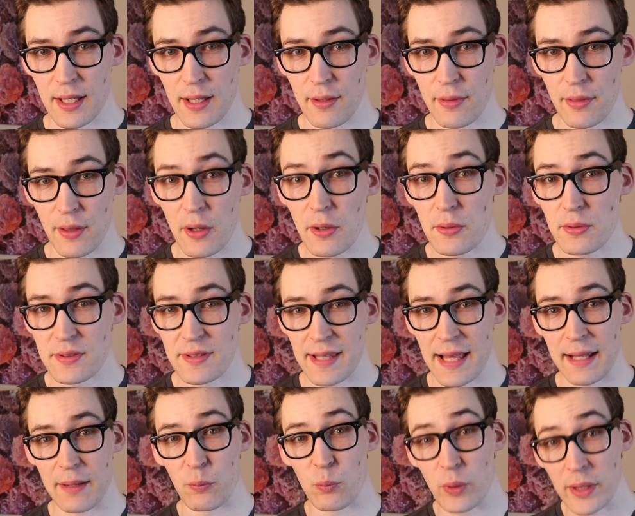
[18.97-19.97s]
those
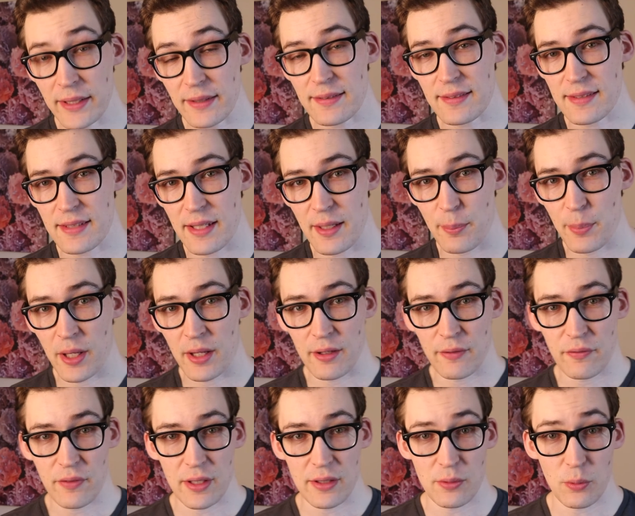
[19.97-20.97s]
that will see a
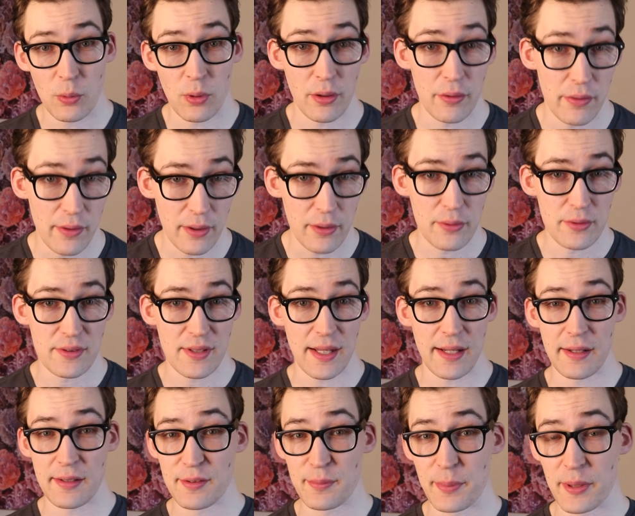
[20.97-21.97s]
benefit or those
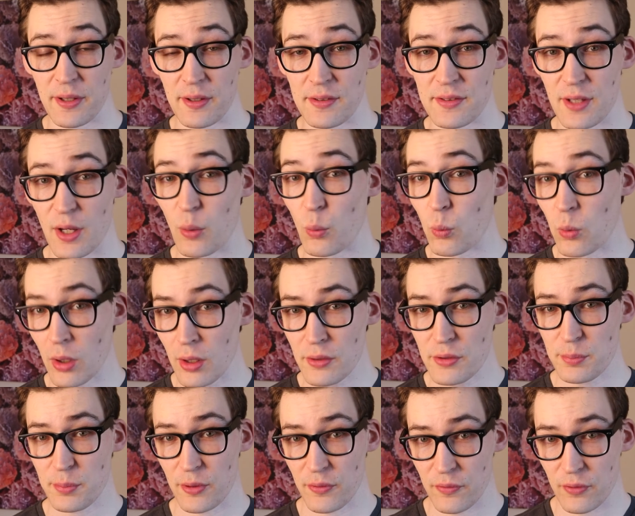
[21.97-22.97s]
that experience a
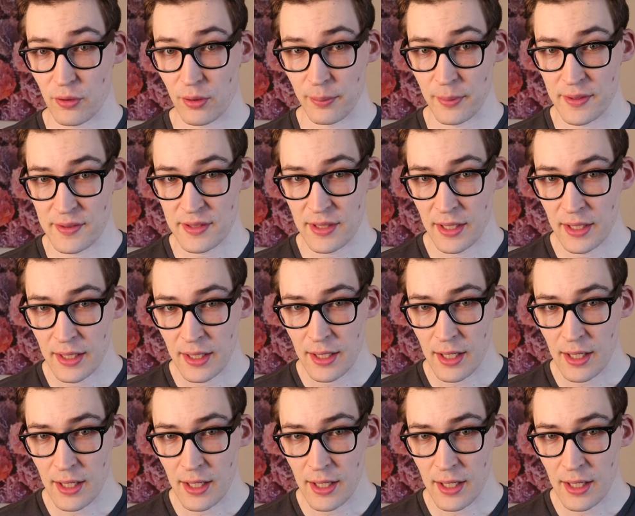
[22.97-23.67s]
worse performance,